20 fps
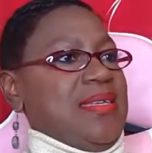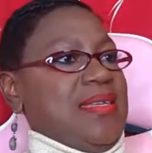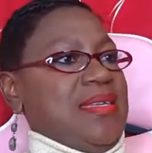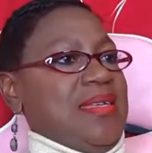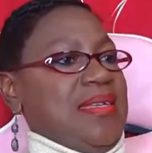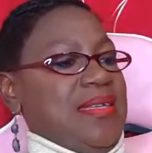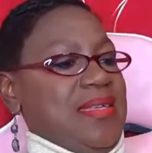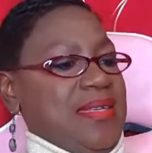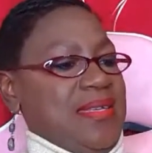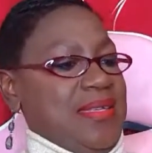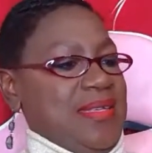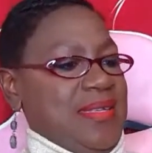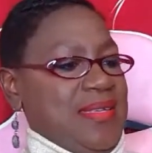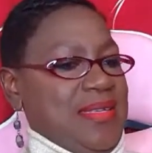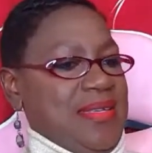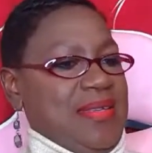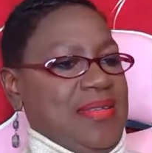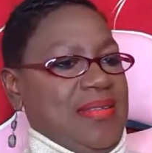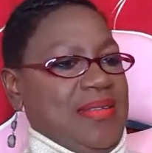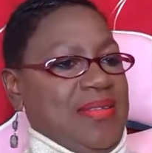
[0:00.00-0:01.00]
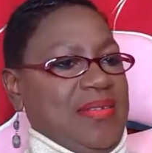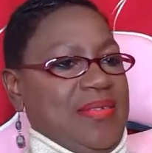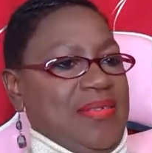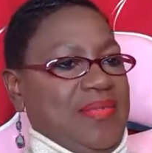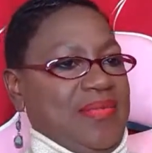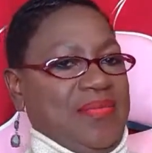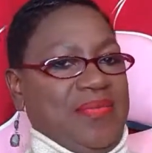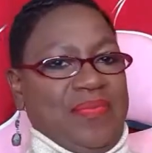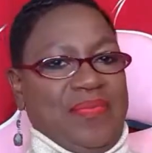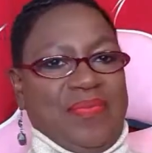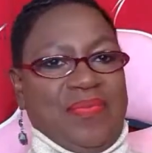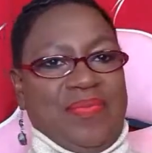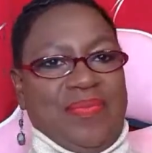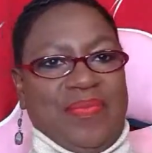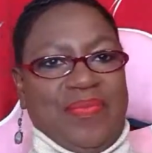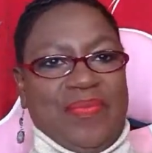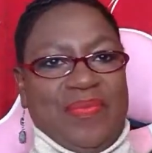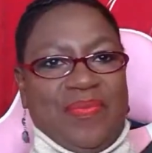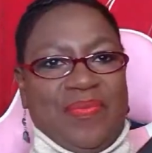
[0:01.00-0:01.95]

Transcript: Nobody speaks.